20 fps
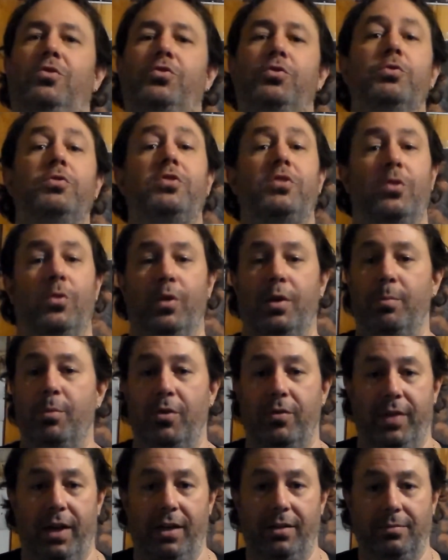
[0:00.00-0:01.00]
true story
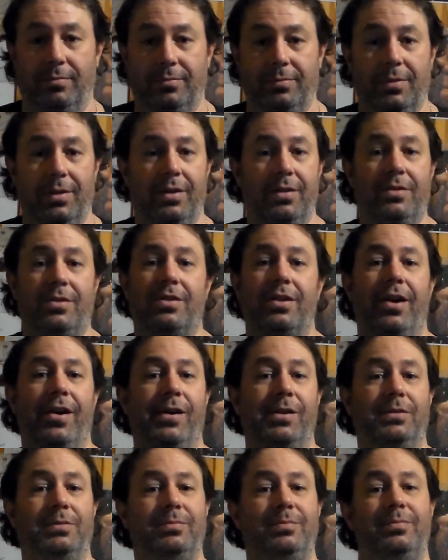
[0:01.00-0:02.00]
movie.
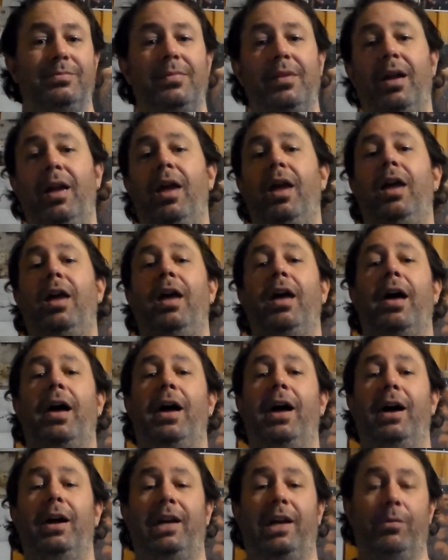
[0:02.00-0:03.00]
So
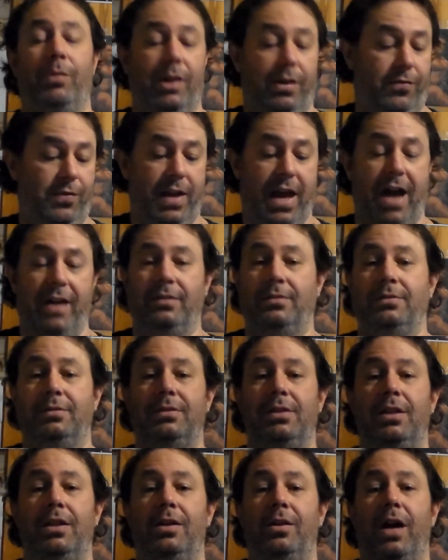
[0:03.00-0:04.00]
get ready for that.
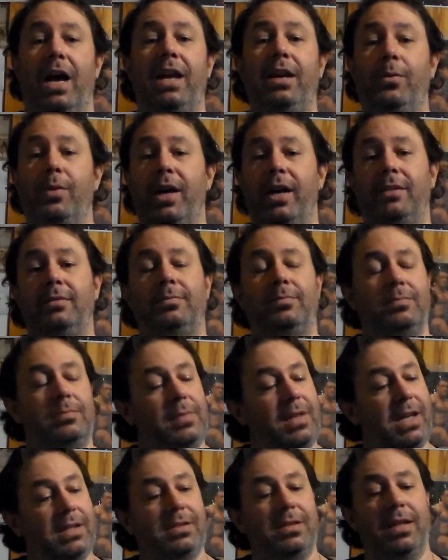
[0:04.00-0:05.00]
Anyway,
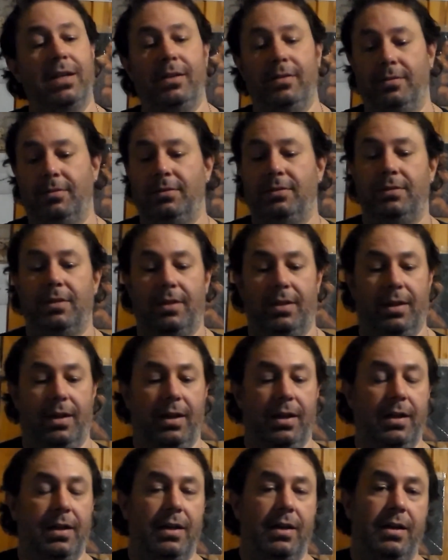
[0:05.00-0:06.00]
that's it.
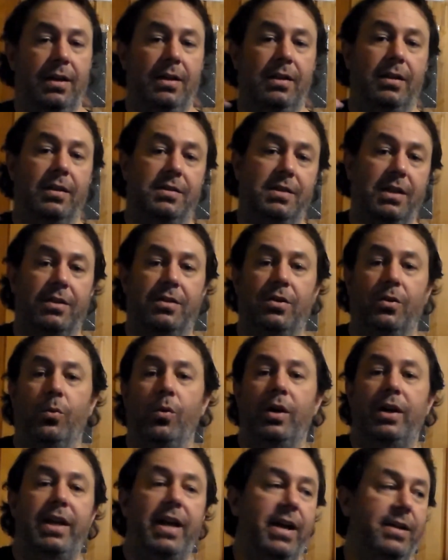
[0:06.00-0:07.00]
Let's get to the
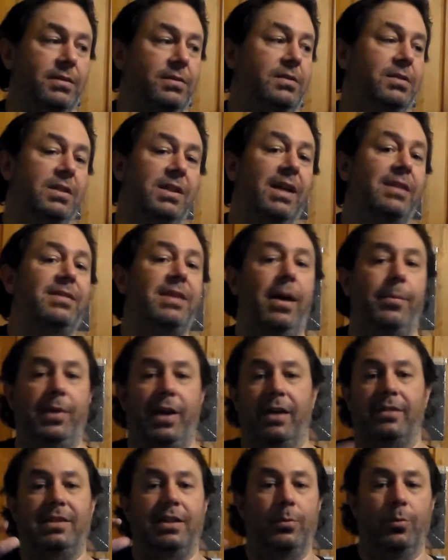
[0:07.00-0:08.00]
workout. Till next time, you
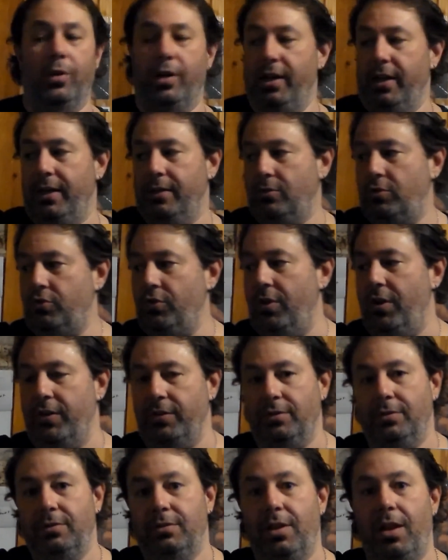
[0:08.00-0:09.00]
guys keep working out
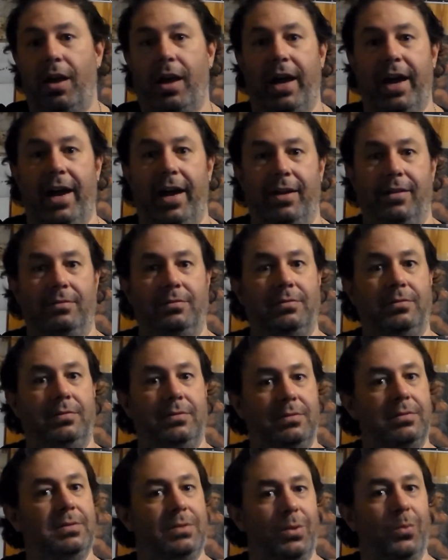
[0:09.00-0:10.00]
strong, and
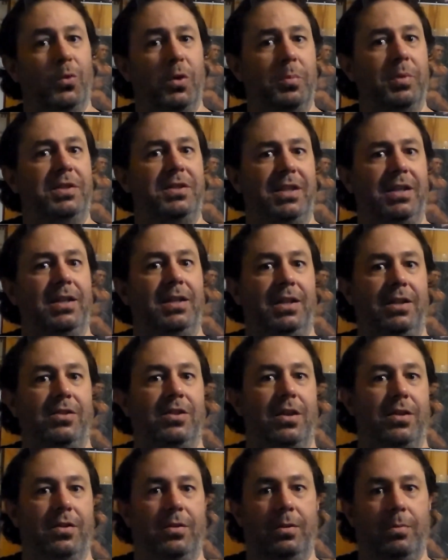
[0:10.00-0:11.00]
we'll be seeing
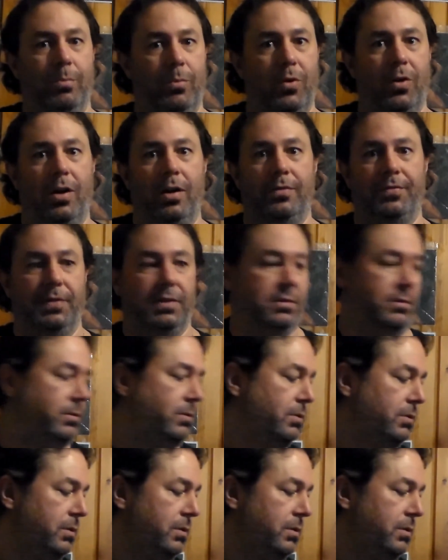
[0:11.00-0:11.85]
each other more often.